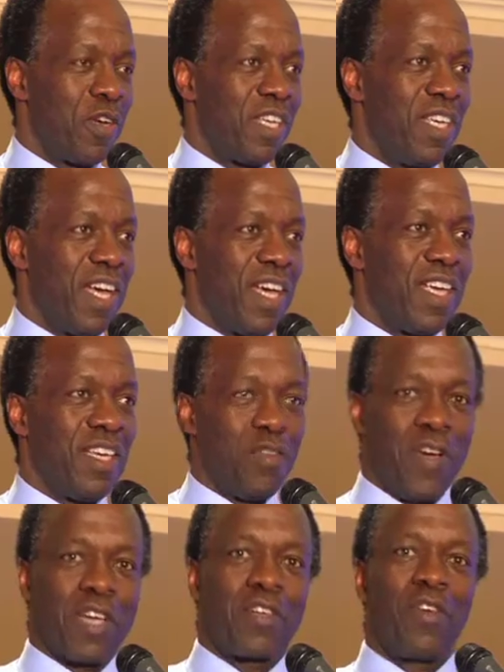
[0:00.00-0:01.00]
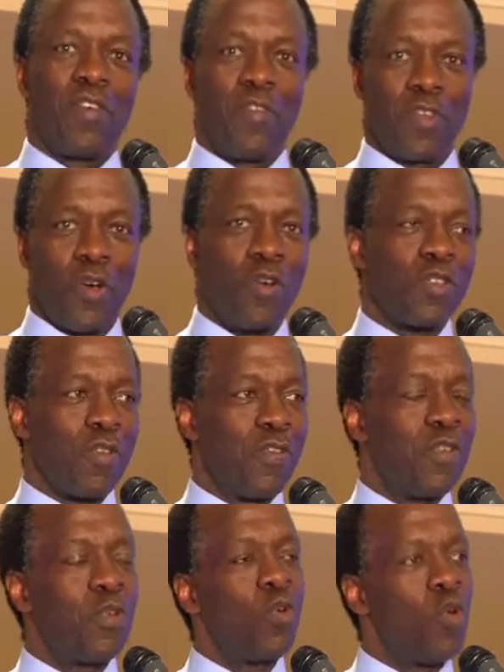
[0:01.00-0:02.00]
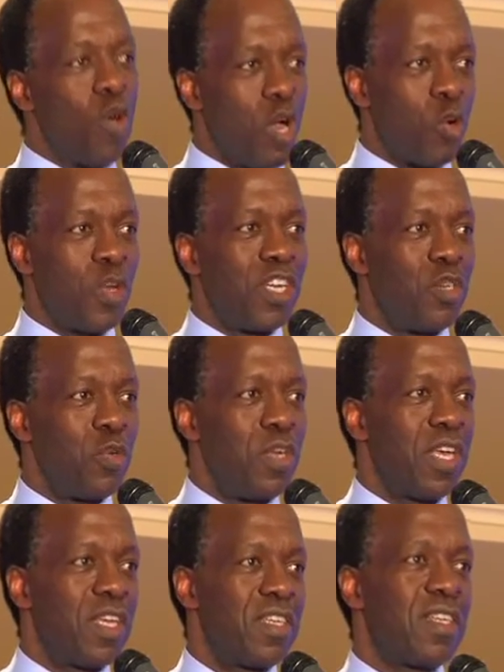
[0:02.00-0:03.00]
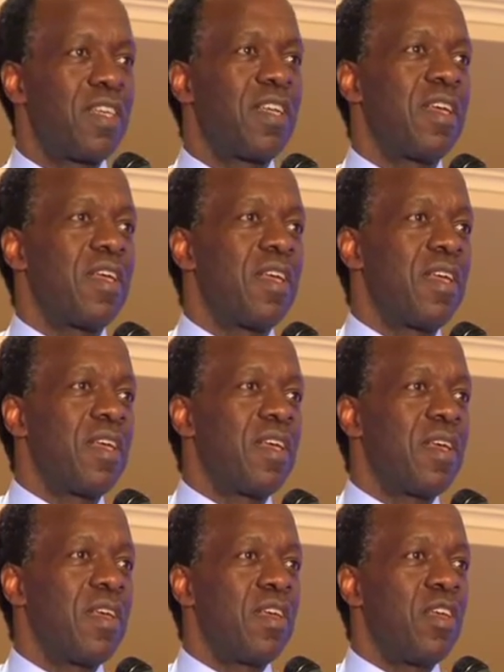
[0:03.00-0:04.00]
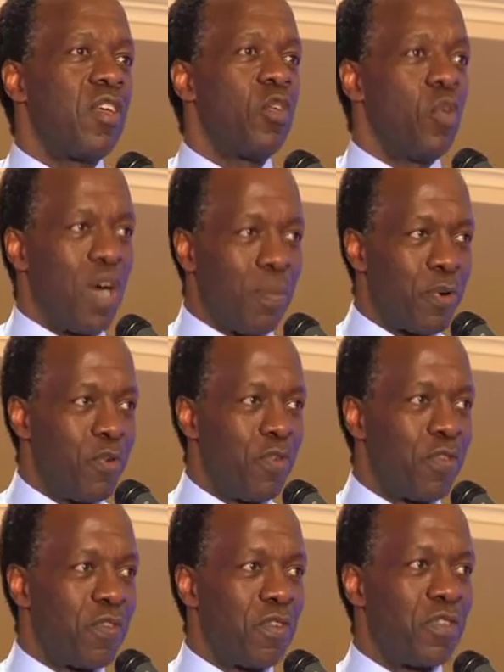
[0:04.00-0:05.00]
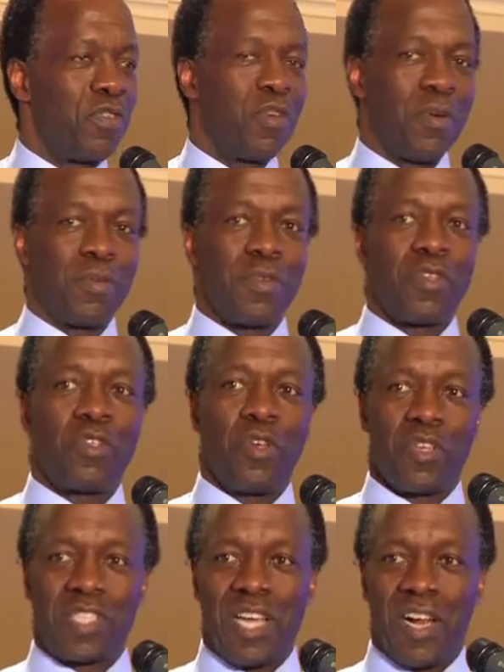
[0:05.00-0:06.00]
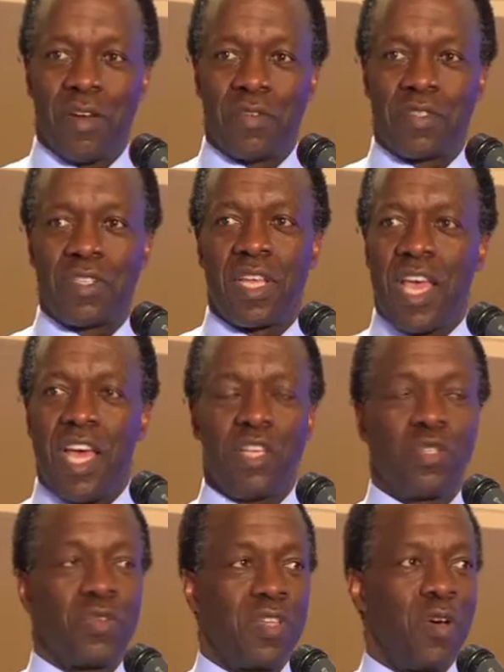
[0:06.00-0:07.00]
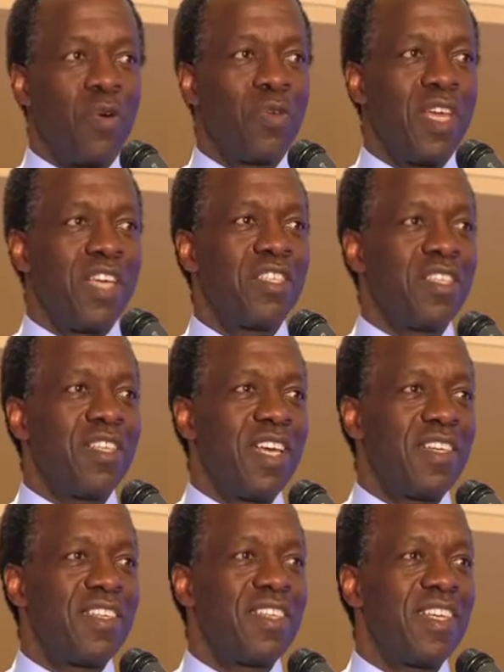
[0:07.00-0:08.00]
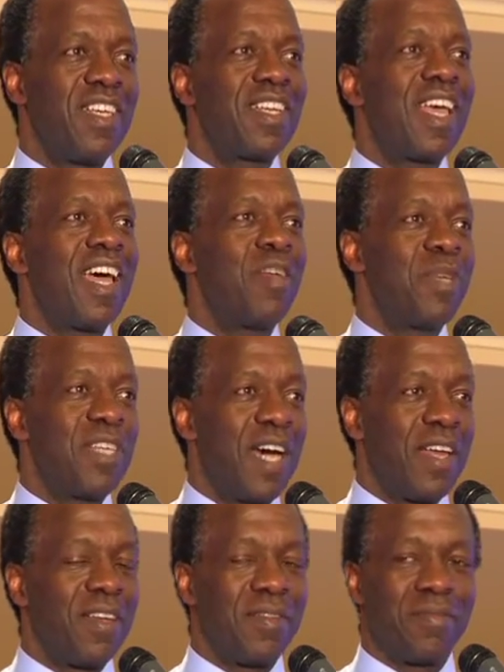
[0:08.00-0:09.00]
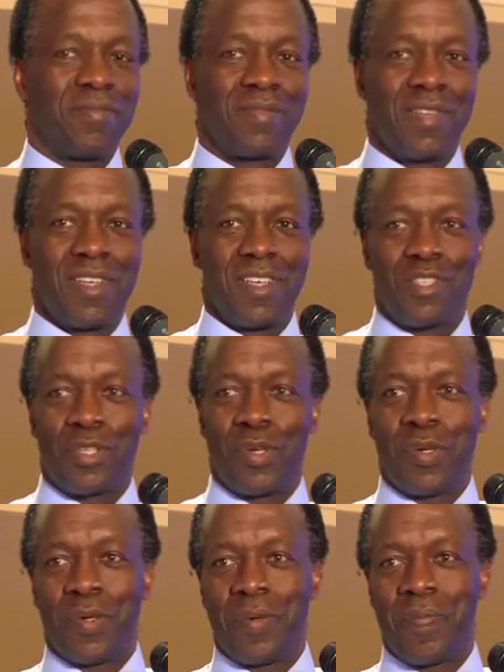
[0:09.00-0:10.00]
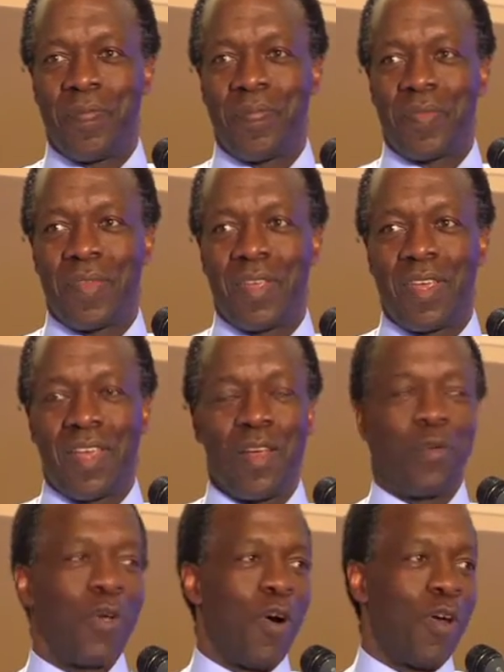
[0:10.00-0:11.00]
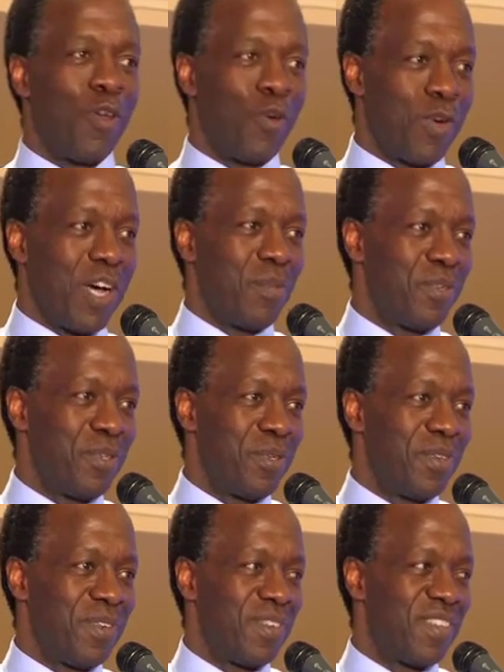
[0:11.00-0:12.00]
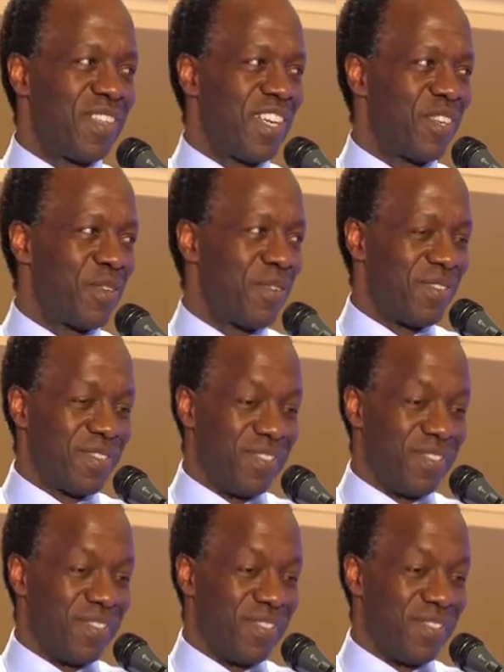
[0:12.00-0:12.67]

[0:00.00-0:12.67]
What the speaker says: here. In fact, for those of you who are already doing it, you are proof to yourselves and to the whole nation that it can be done. So we all look up to you. Thank you.